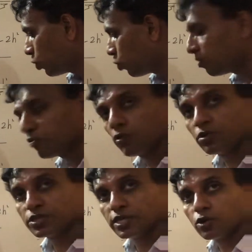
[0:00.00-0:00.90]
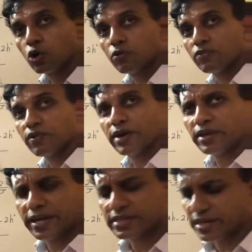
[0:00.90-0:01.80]
over 4, 0 over 5,
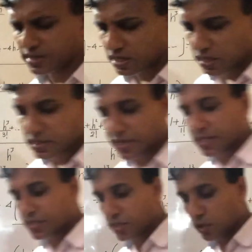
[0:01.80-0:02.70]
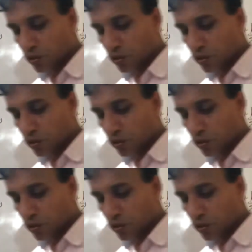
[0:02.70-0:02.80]
like that. That is 0,